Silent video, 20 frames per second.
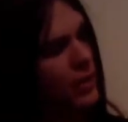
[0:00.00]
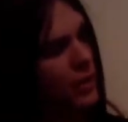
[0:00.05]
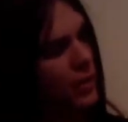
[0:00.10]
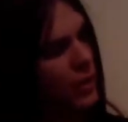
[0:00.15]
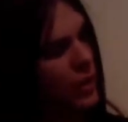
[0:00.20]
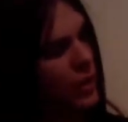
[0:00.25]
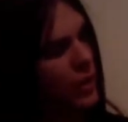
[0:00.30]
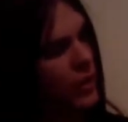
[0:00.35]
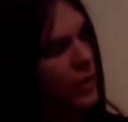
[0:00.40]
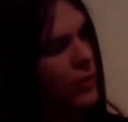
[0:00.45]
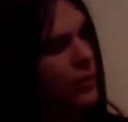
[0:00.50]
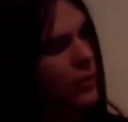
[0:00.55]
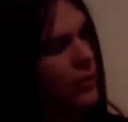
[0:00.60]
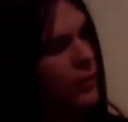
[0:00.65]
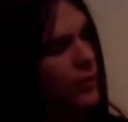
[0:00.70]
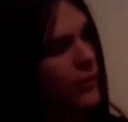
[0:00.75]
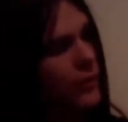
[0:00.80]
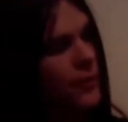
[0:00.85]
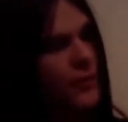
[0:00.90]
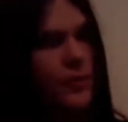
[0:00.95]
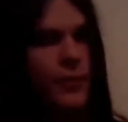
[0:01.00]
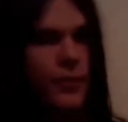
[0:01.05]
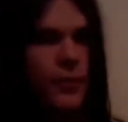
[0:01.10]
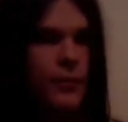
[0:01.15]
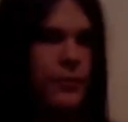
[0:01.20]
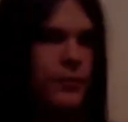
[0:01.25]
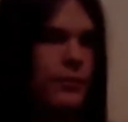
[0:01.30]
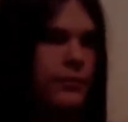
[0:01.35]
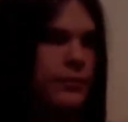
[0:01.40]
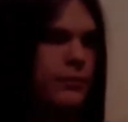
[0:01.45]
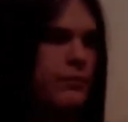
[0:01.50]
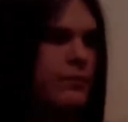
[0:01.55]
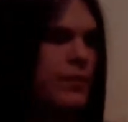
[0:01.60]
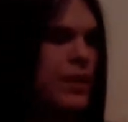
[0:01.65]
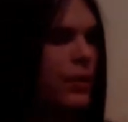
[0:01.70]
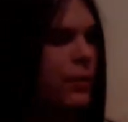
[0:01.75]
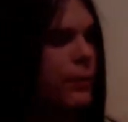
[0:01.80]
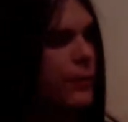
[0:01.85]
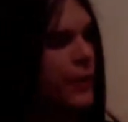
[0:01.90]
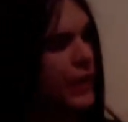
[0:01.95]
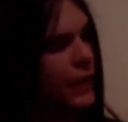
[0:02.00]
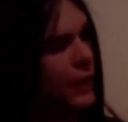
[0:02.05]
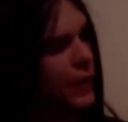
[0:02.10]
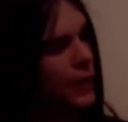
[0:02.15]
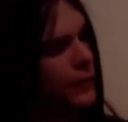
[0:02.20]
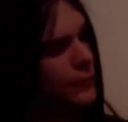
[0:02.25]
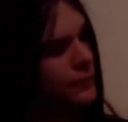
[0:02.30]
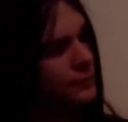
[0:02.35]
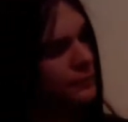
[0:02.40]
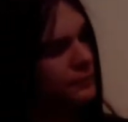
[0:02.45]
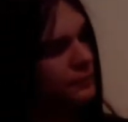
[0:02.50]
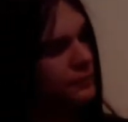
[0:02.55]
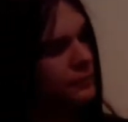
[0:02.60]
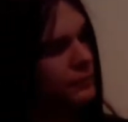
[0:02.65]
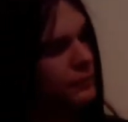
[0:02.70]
You're going to do middle finger,